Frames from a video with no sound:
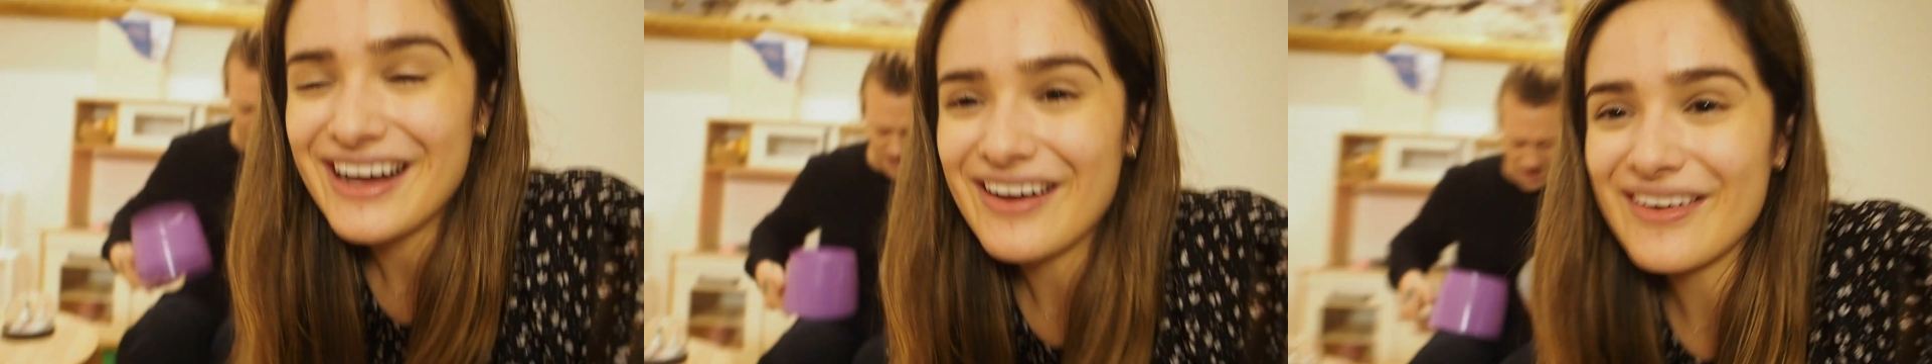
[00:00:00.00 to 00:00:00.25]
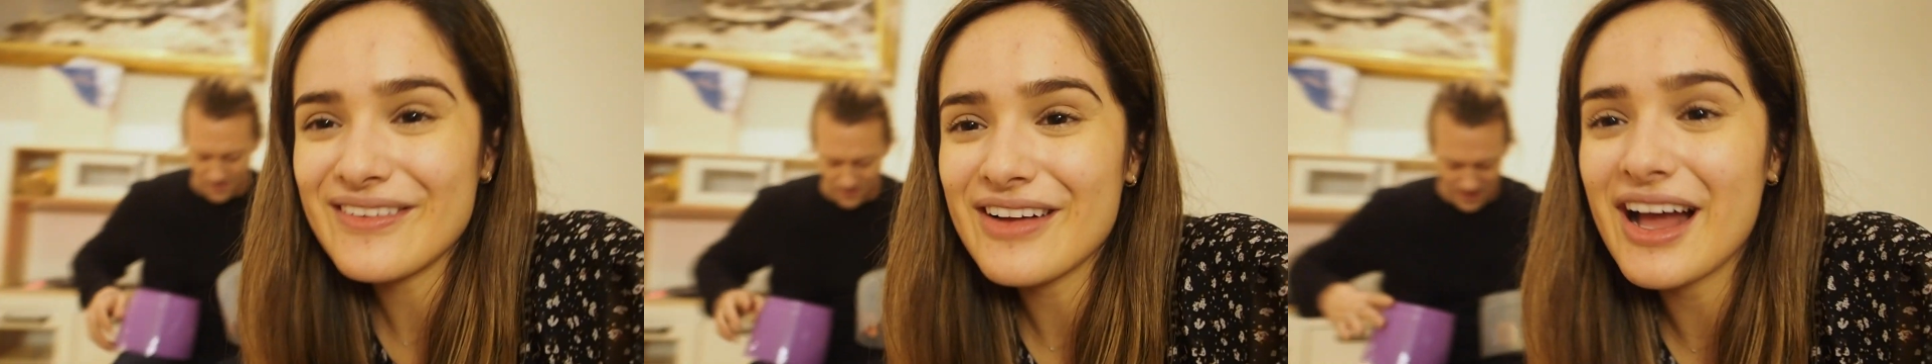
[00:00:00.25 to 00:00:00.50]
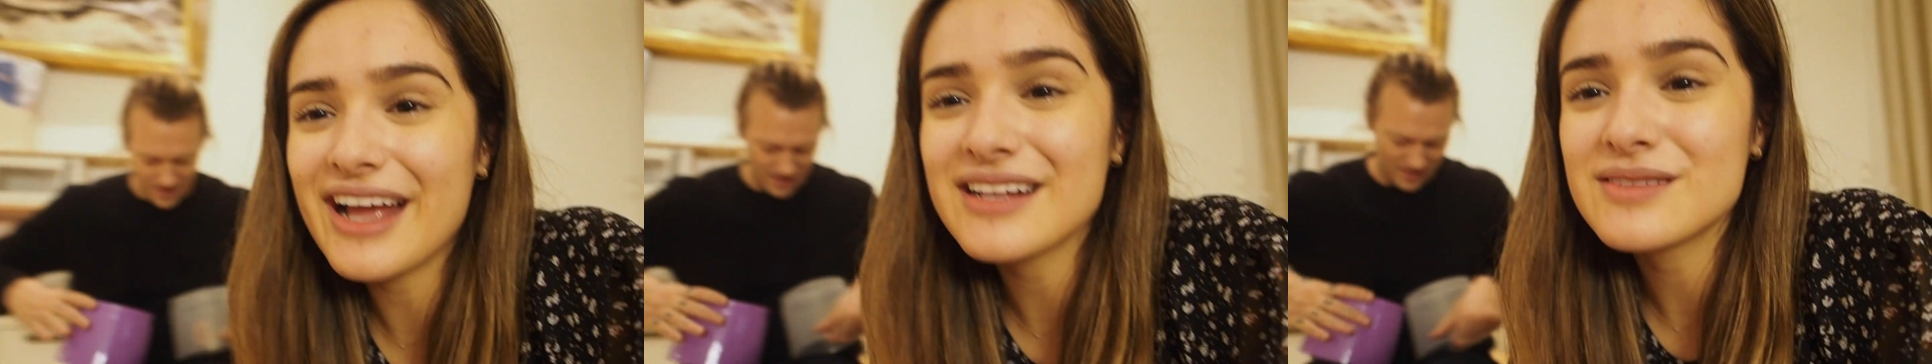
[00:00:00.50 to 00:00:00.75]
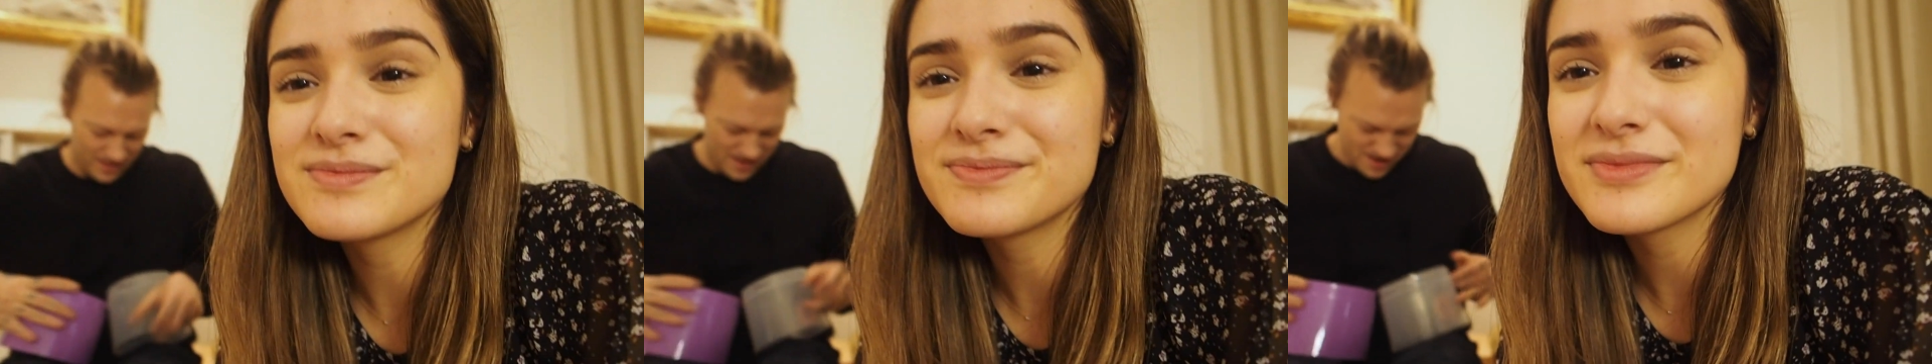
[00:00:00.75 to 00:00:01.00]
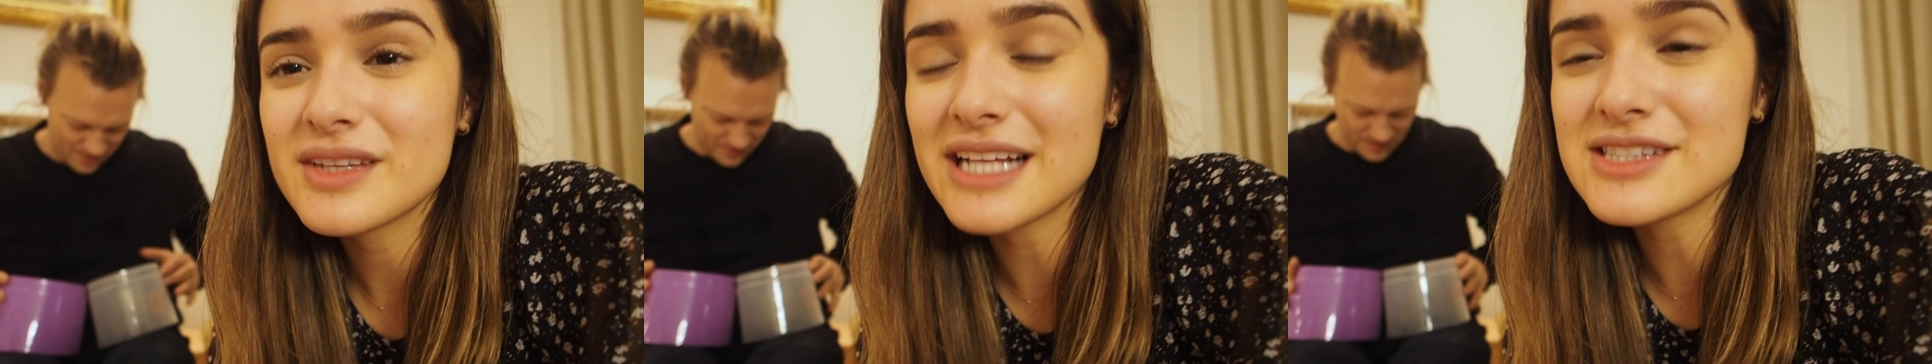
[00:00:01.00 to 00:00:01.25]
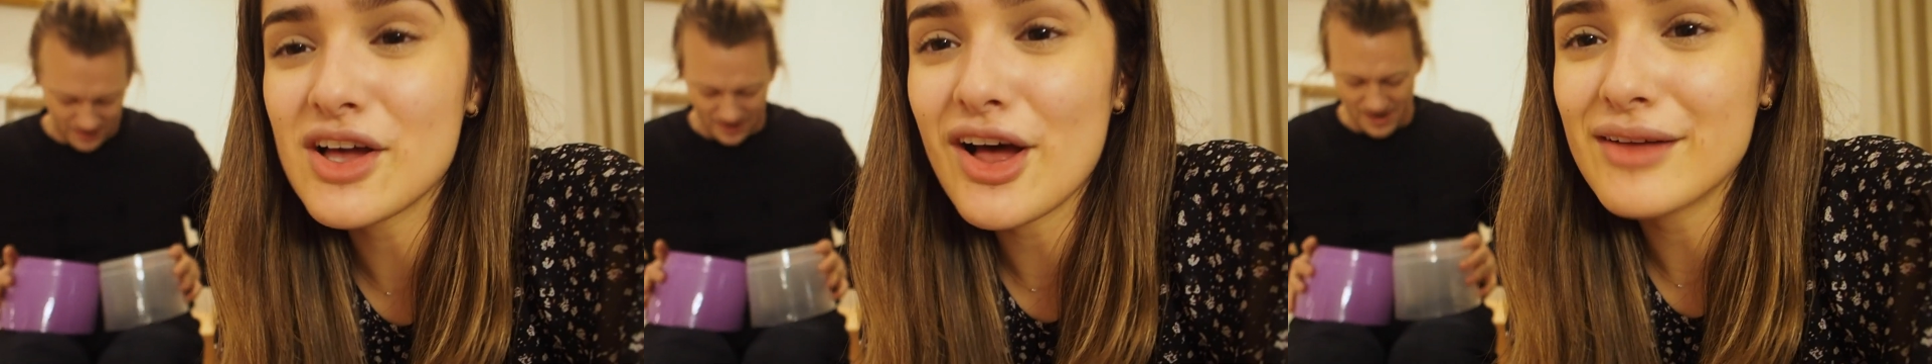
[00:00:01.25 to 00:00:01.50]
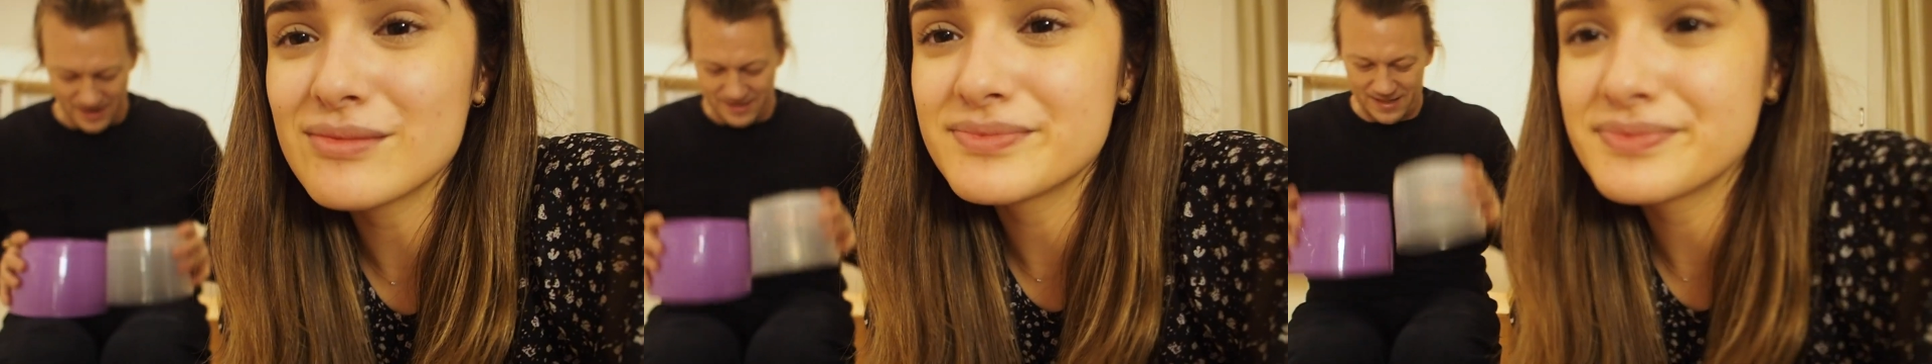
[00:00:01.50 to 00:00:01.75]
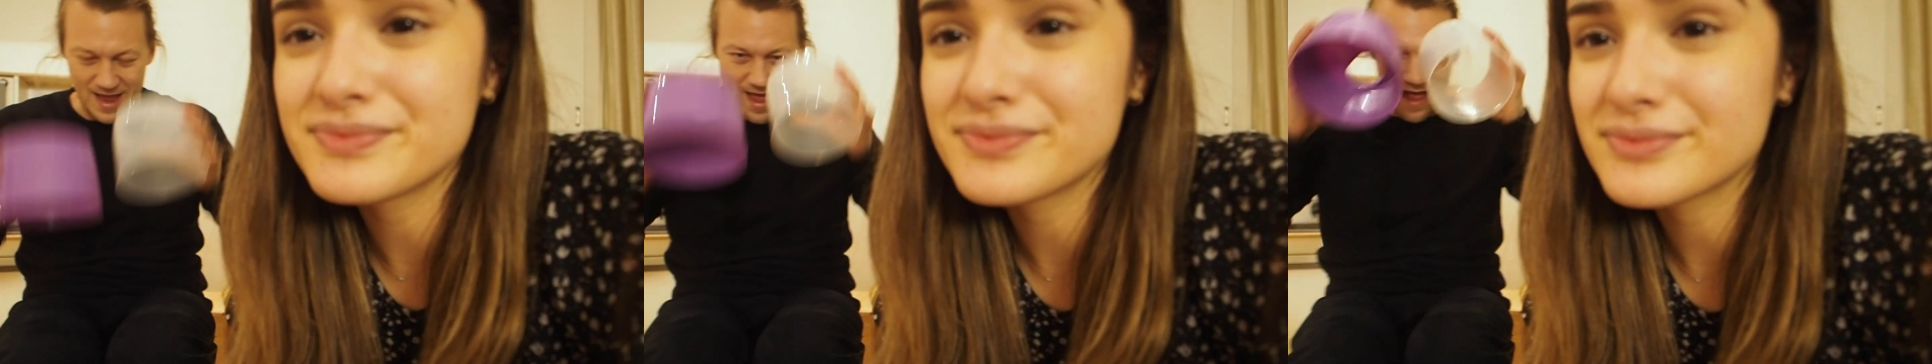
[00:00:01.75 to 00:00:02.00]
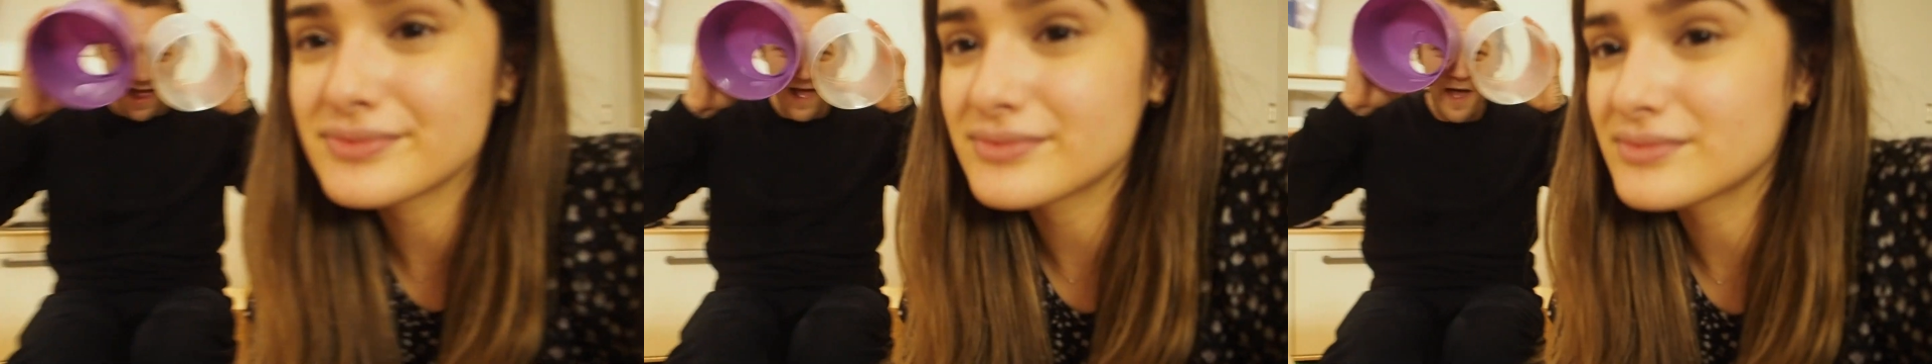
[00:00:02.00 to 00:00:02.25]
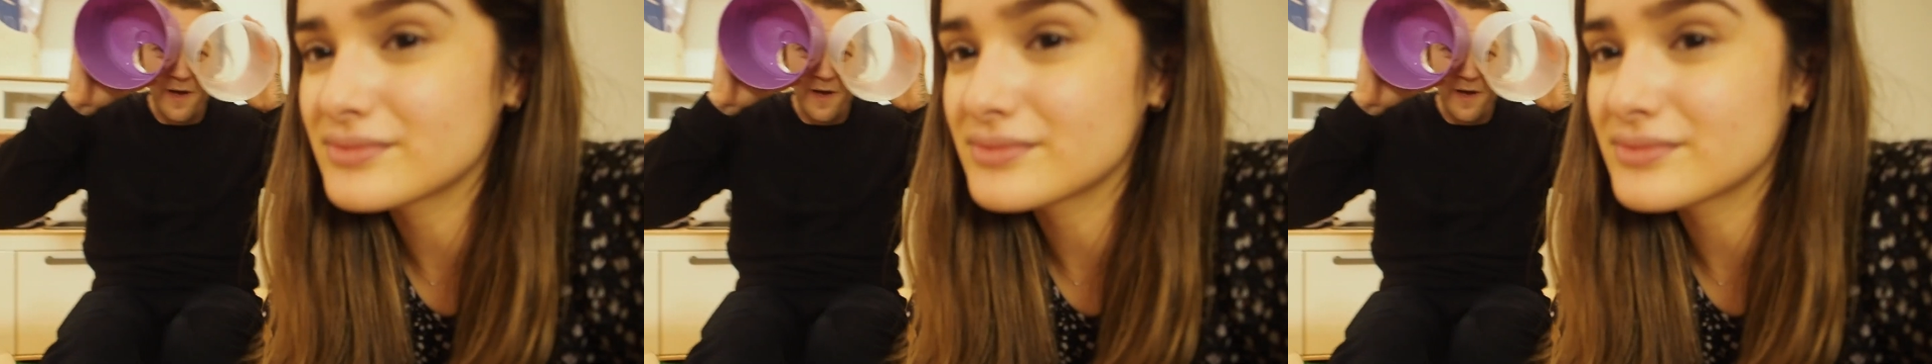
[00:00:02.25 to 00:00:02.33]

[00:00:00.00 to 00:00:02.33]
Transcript: right. All right. Well, That's all. I say?